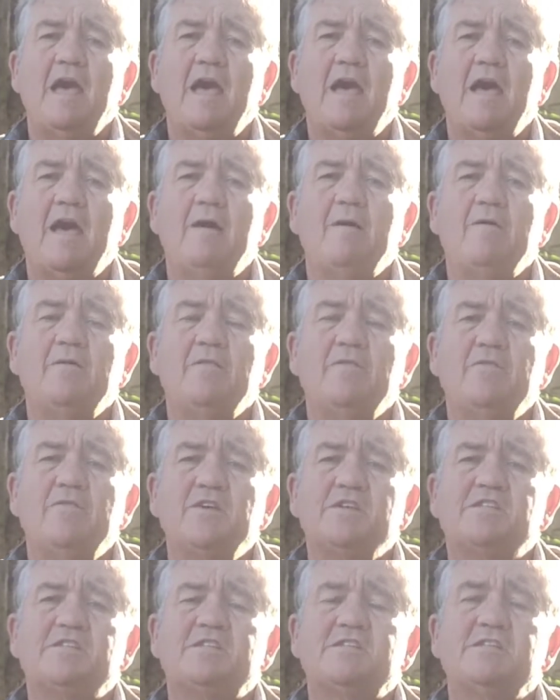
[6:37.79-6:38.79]

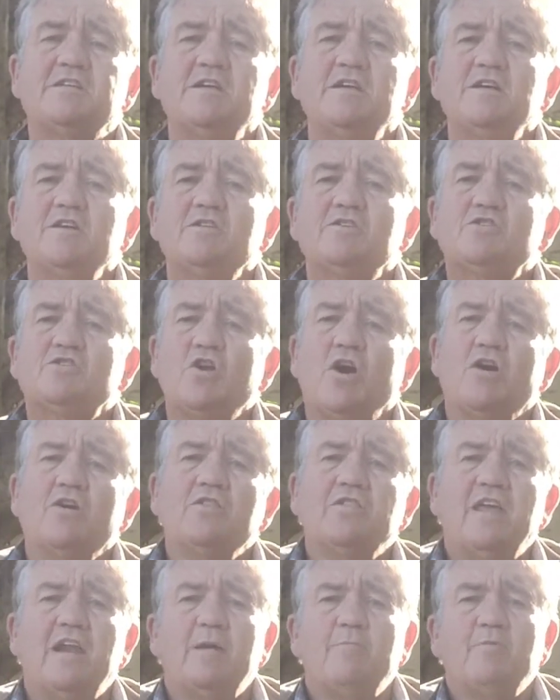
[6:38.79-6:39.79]
This
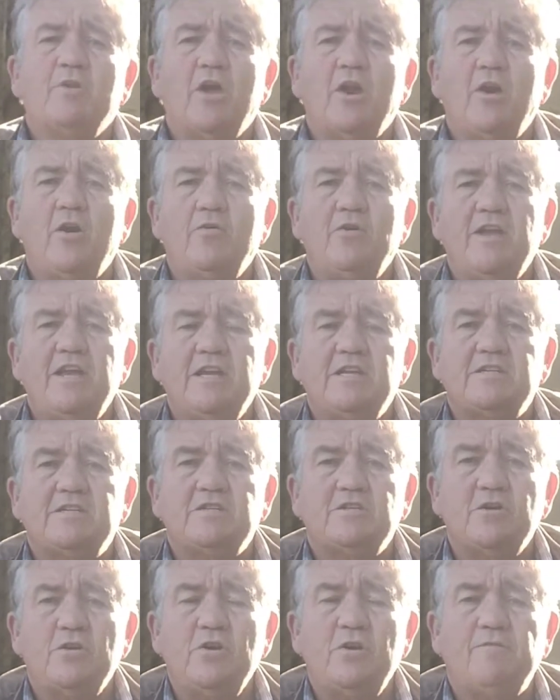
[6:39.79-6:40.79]
song that I'm going to read
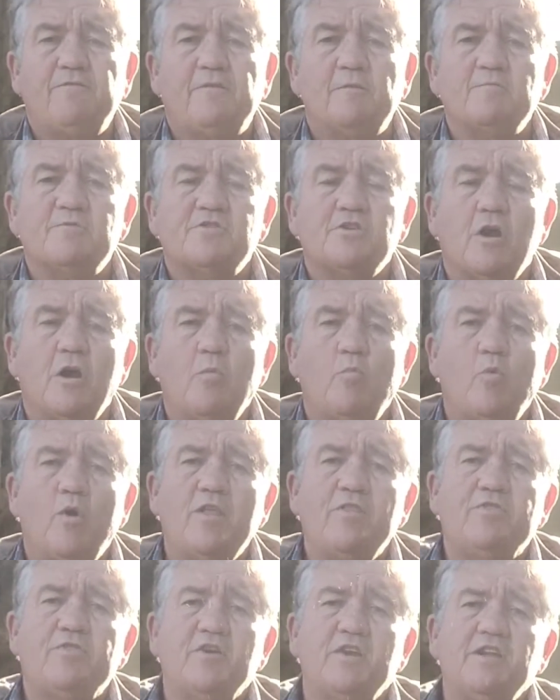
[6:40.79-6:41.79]
to you from Psalm
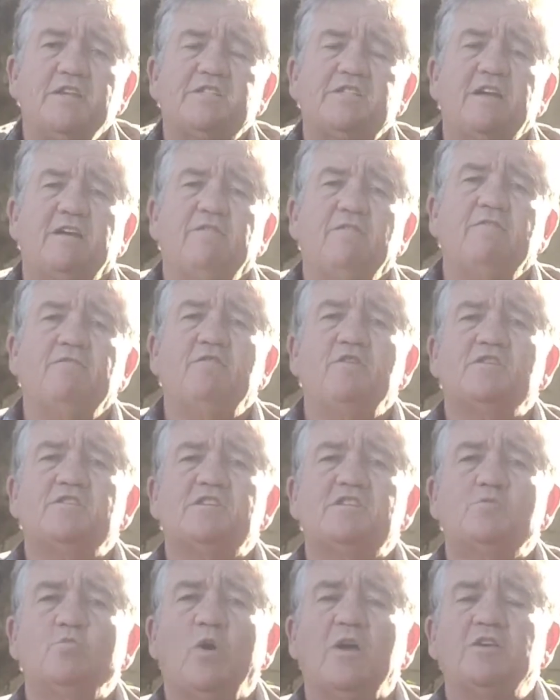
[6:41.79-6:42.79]
137,
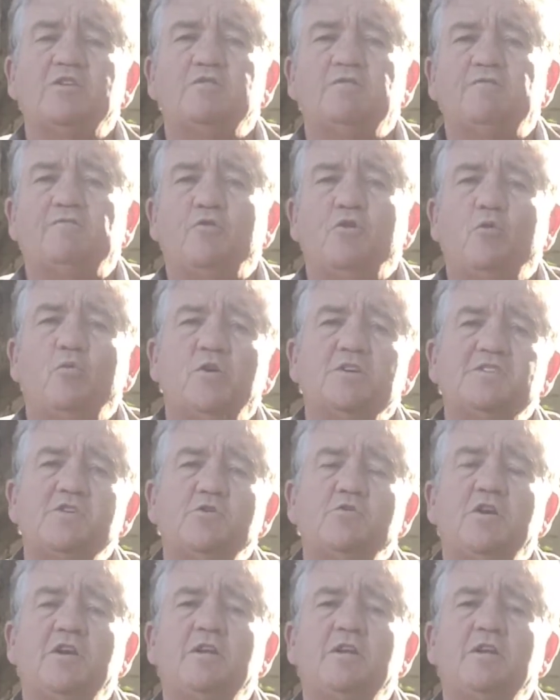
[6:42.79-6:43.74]
verses 1 to 4, wasn't